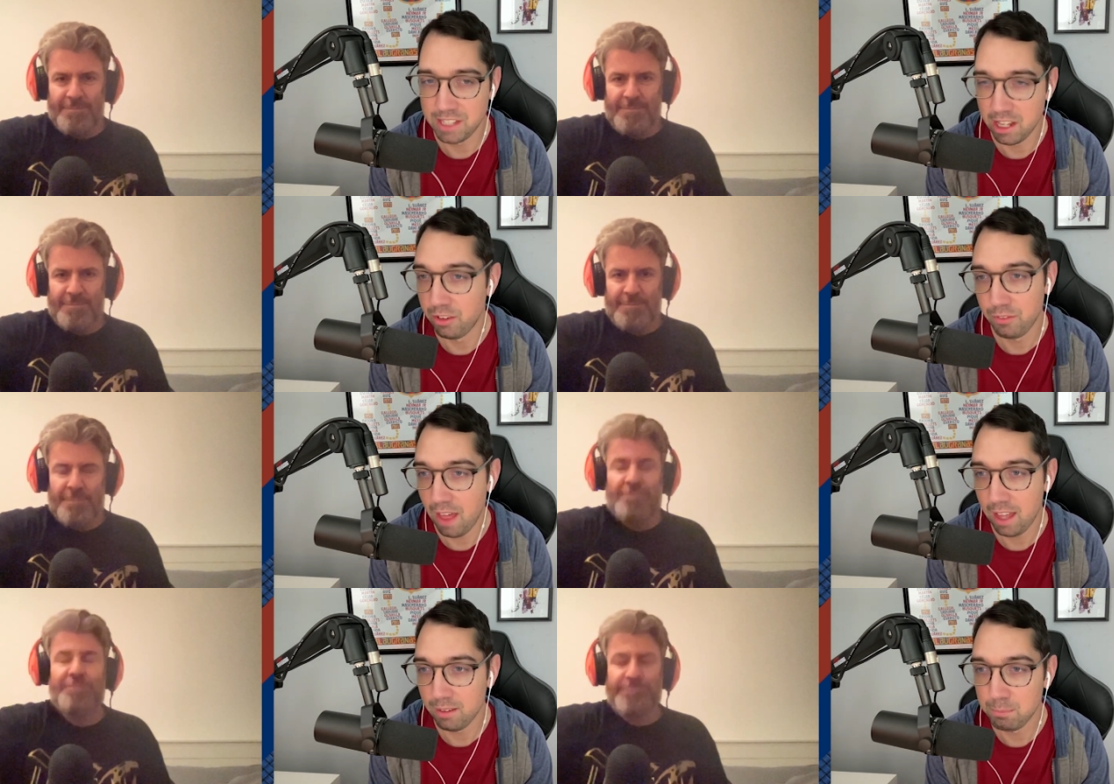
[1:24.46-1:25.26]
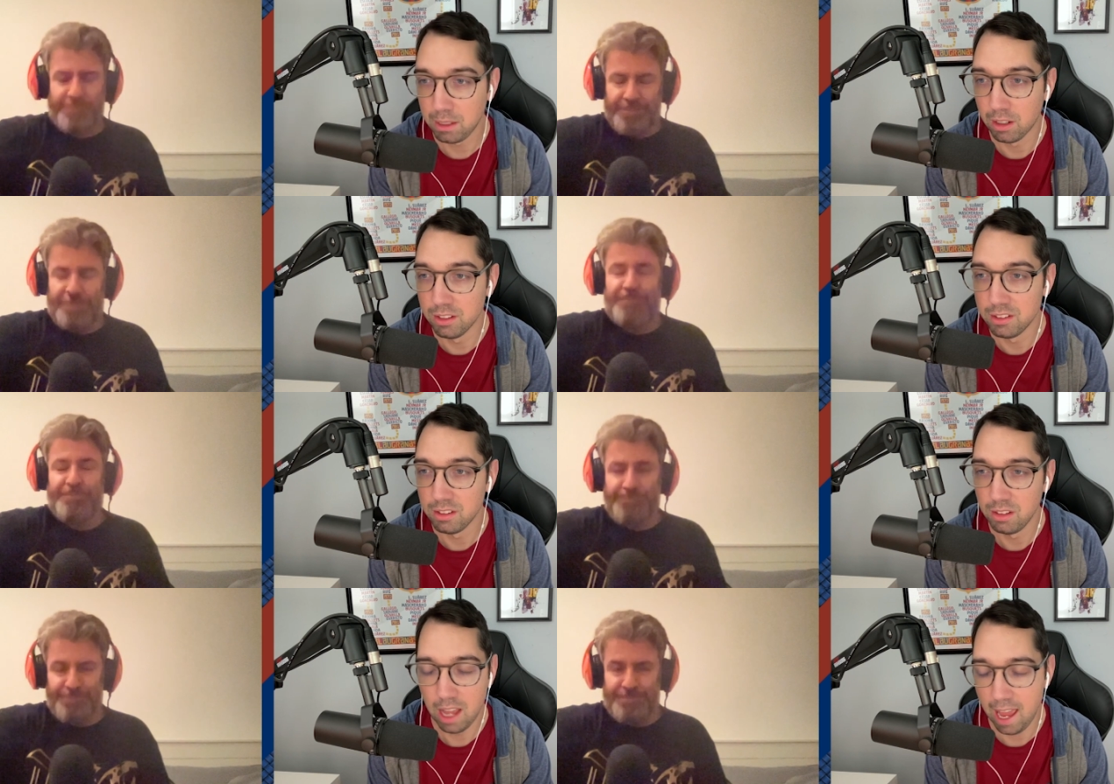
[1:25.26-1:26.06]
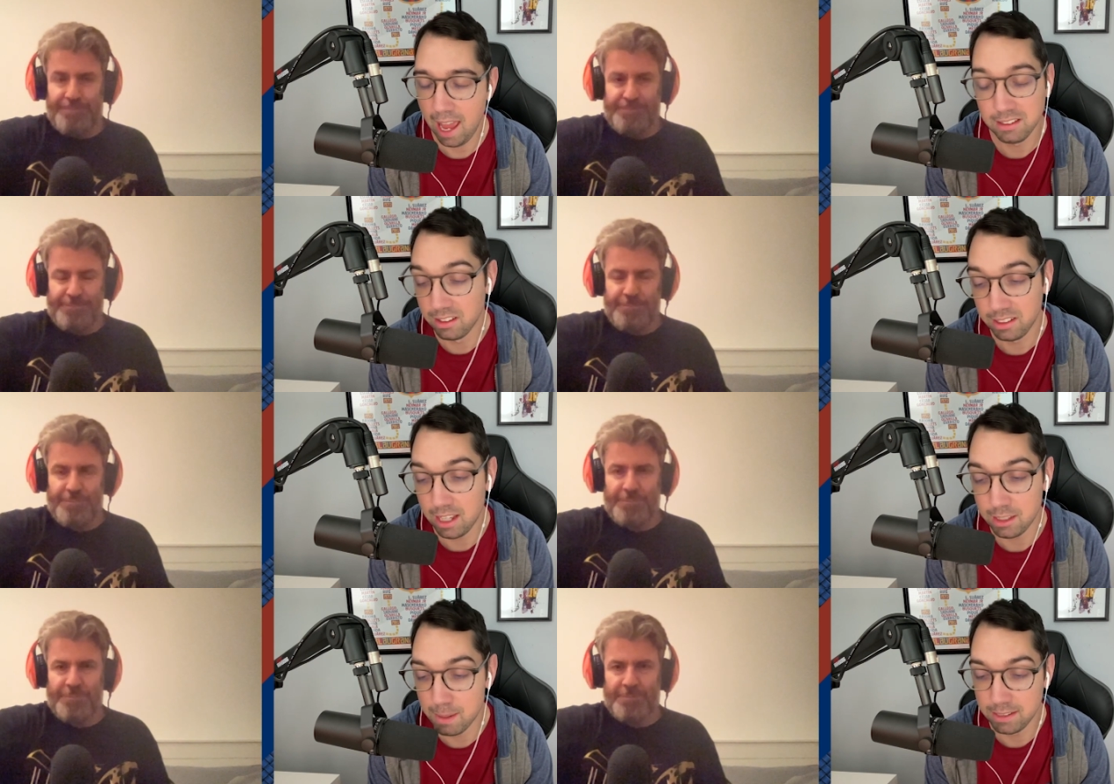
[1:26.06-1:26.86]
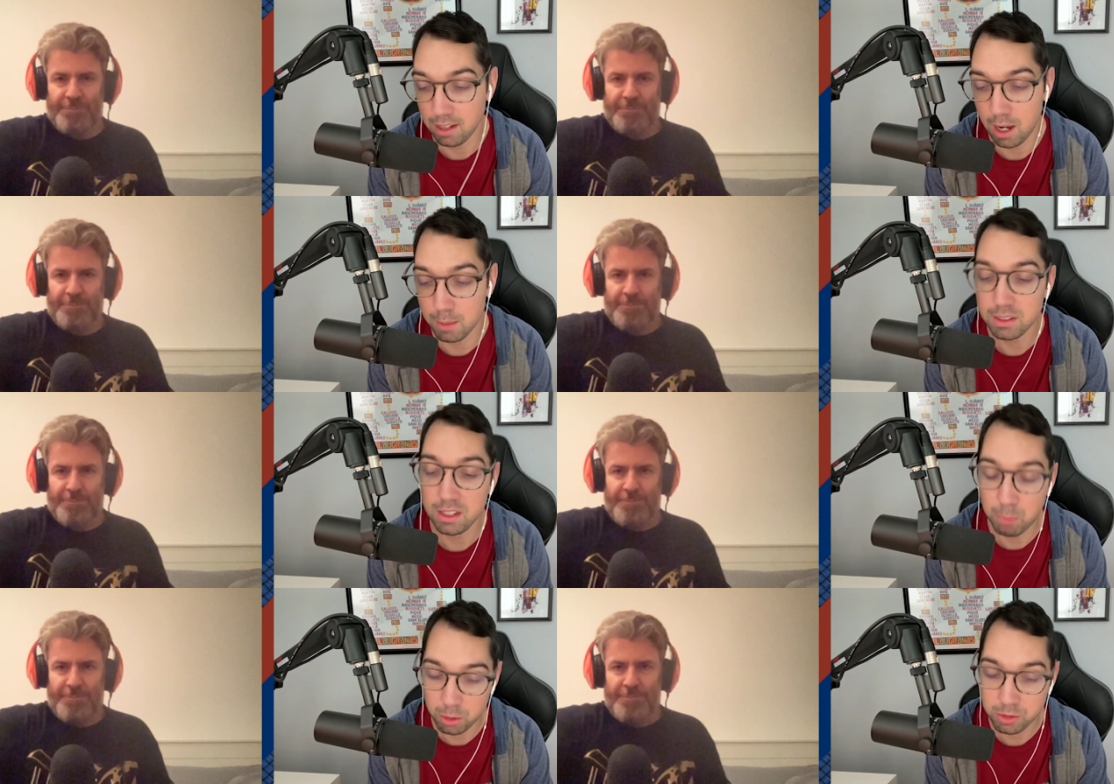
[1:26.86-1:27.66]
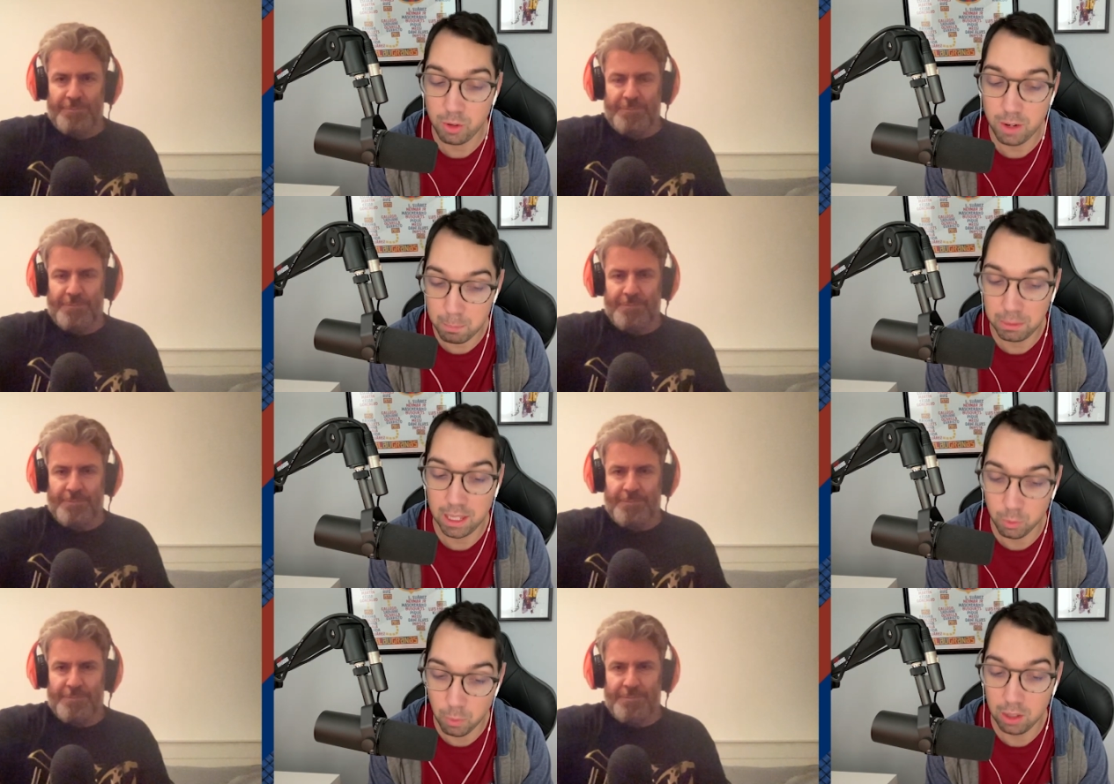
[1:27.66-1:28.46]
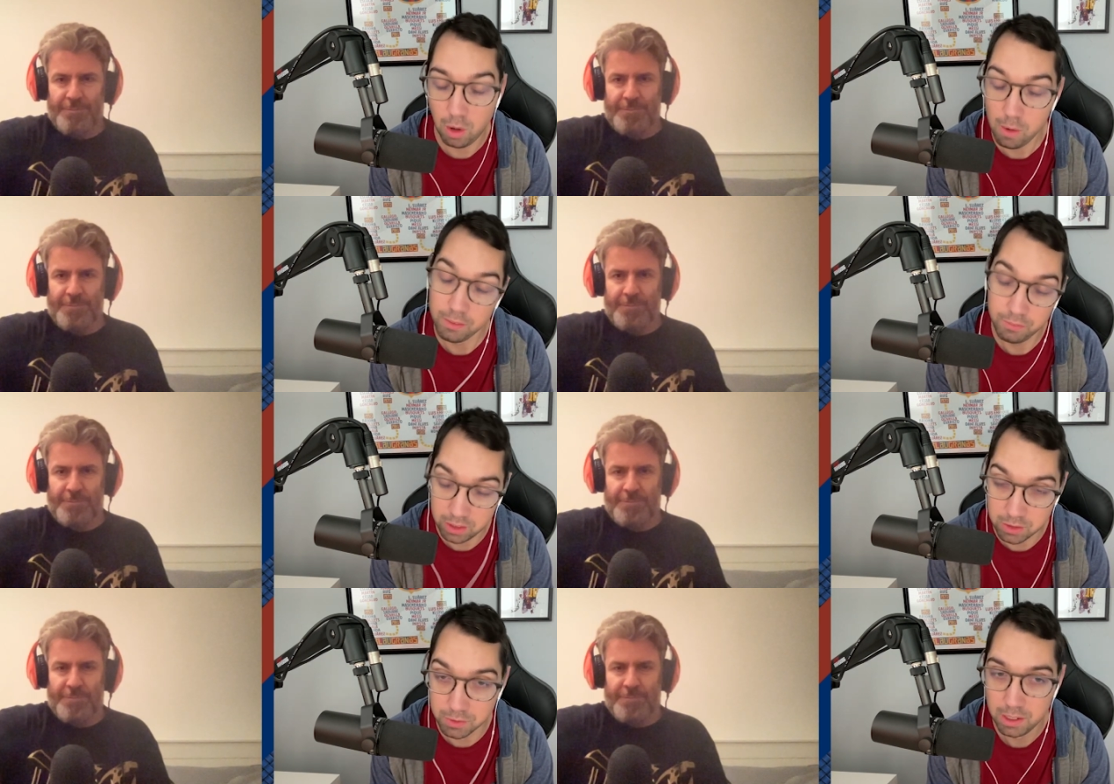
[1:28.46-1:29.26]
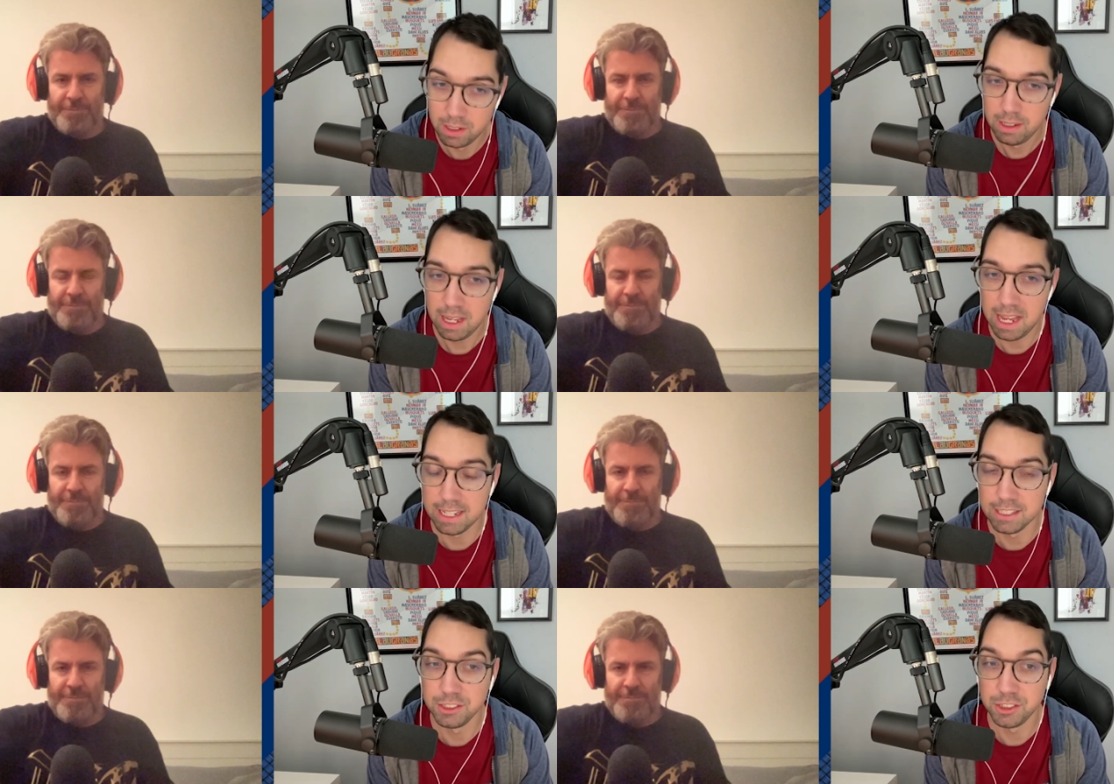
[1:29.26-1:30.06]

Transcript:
Speaker 1: standard of that because, mm-hmm. as is the case many times, if Barcelona are not playing well on the field and